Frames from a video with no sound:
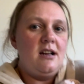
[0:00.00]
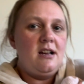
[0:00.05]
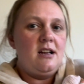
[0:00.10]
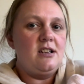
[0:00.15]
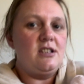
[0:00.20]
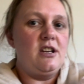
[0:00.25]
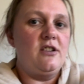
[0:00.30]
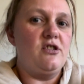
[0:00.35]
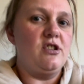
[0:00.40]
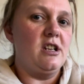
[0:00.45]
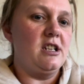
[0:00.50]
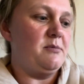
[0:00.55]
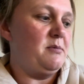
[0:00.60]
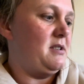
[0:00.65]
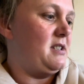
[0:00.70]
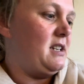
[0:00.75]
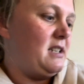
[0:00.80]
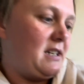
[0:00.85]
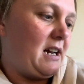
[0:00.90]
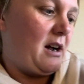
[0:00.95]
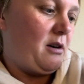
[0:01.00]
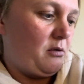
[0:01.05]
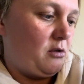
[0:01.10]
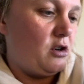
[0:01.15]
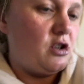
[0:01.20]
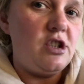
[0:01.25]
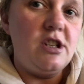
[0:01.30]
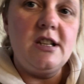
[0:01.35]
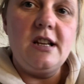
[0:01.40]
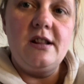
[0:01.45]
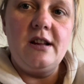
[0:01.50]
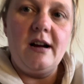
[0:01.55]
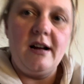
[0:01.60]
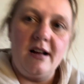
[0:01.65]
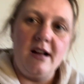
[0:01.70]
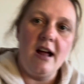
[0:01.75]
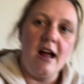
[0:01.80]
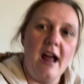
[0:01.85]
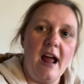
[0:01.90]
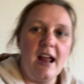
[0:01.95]
See if she lets me sit down, because she's at that
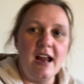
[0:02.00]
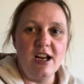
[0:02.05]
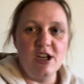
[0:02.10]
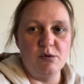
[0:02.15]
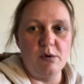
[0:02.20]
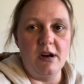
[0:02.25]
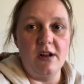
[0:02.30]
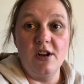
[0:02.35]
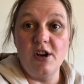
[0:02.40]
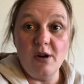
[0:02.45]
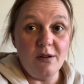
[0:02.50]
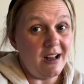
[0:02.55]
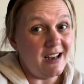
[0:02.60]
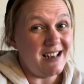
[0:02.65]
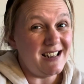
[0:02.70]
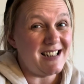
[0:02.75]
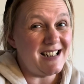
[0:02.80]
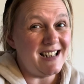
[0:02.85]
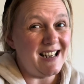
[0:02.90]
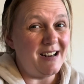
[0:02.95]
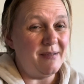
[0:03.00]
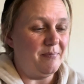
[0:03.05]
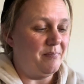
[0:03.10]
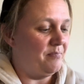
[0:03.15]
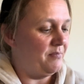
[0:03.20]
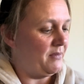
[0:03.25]
age where they don't like you to sit down.